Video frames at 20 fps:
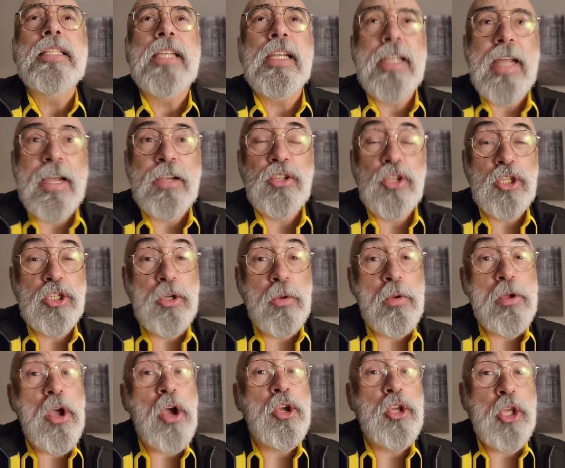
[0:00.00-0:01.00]
Today she's
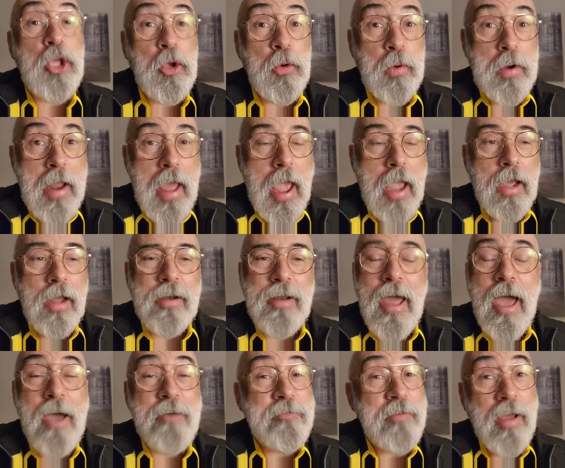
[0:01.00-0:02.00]
doing a Q&A, and
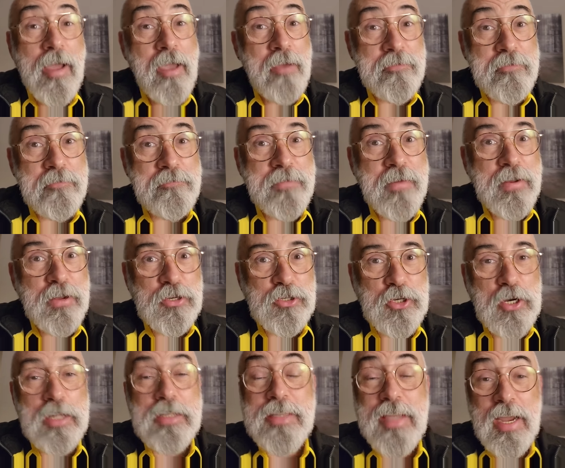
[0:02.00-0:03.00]
I haven't
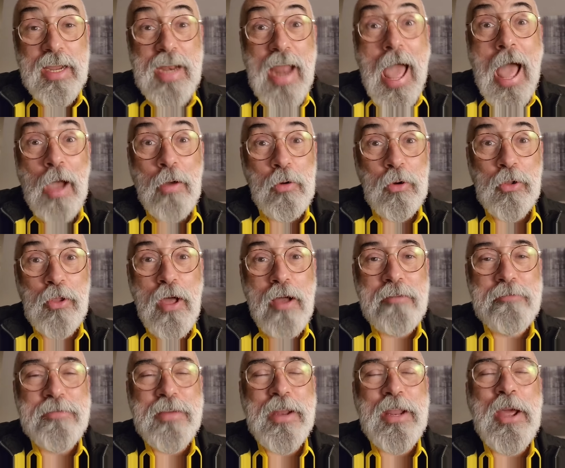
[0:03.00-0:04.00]
finished it. It's like an
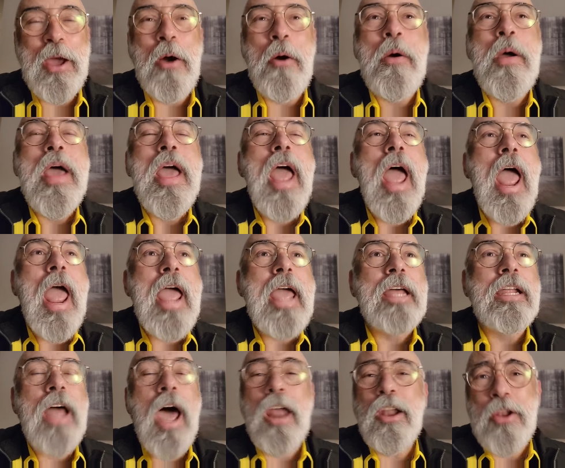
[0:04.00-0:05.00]
hour-long video.
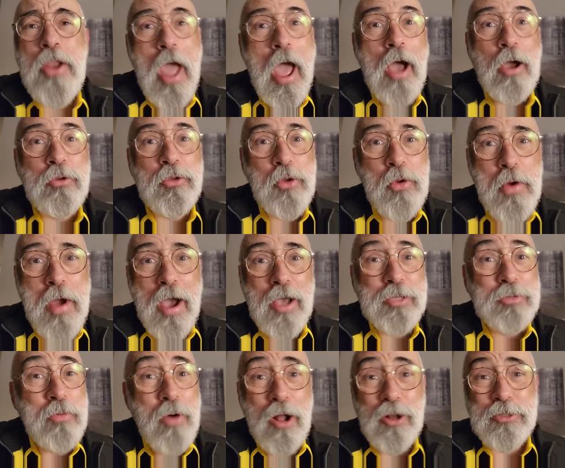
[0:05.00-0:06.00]
And I don't know how you
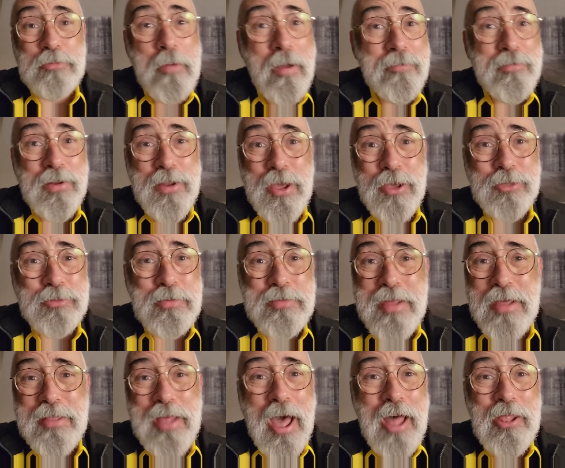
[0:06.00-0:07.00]
guys watch my videos
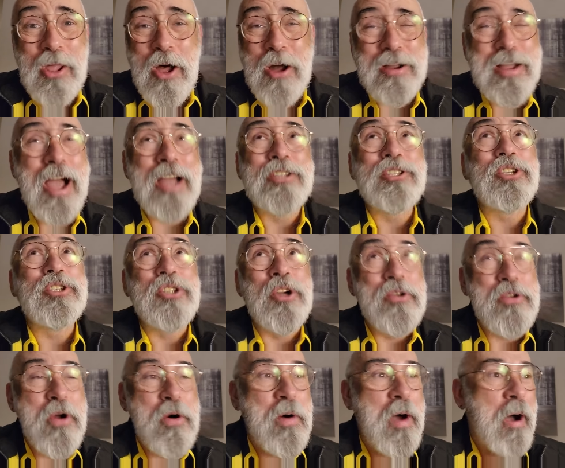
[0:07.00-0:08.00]
when they're that long. I just
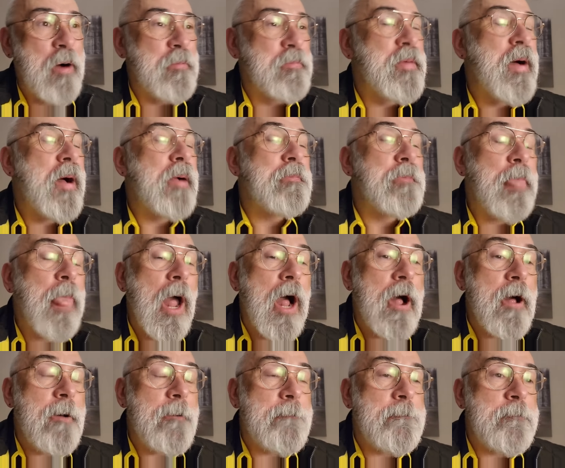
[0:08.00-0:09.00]
don't know how. But
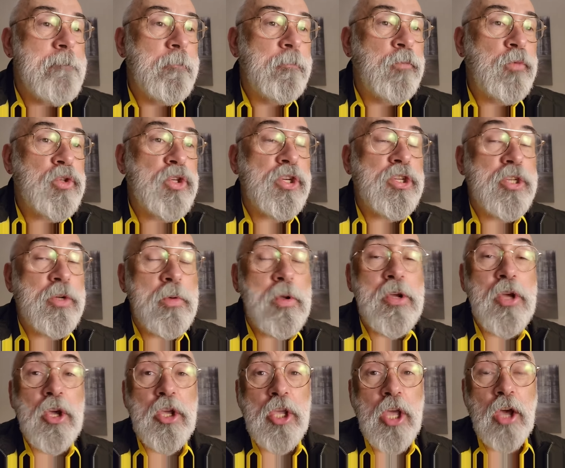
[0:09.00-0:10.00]
she's
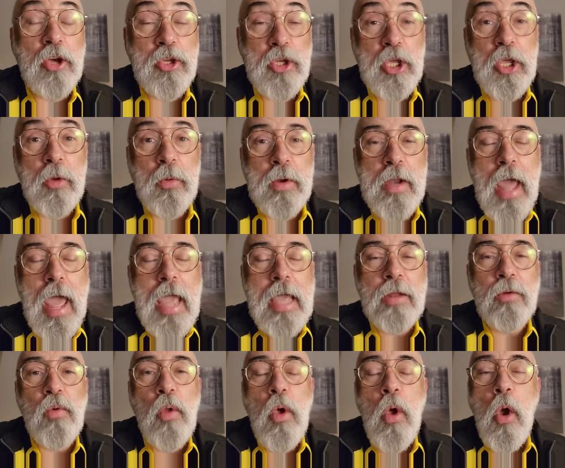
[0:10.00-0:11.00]
doing a Q&A,
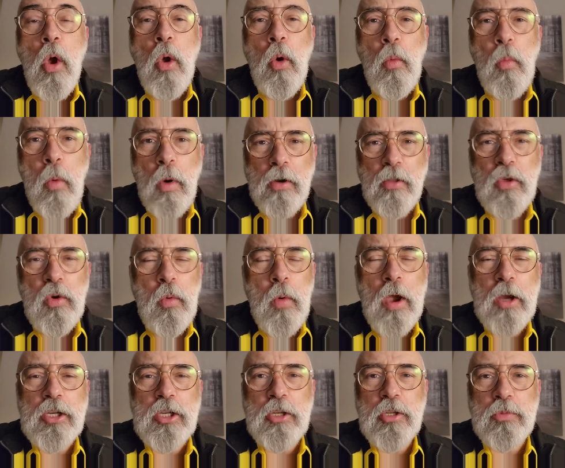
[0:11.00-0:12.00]
and one of the
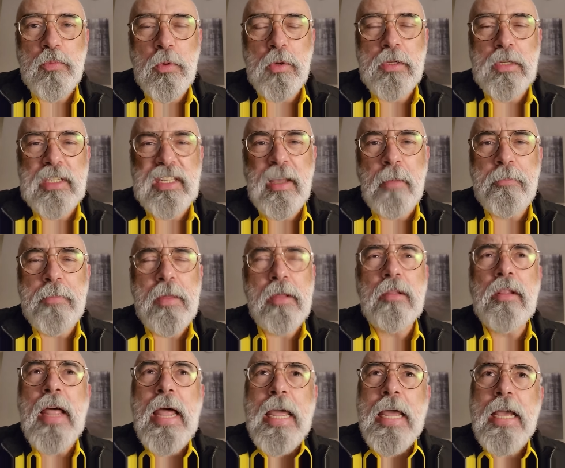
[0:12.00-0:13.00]
questions was something
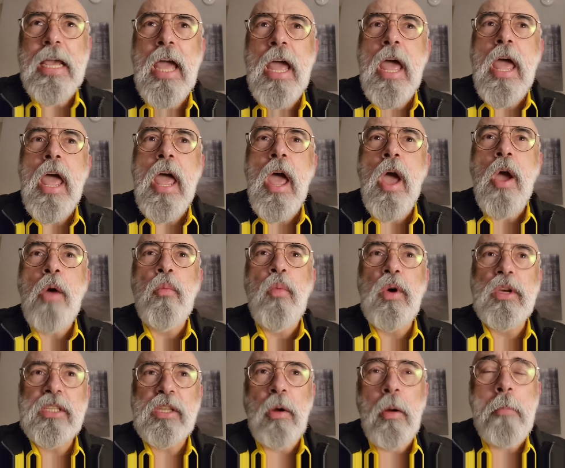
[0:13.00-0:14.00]
like,
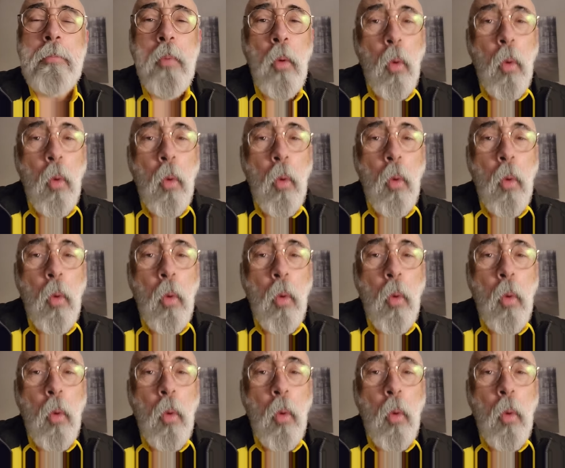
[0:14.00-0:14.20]
was there a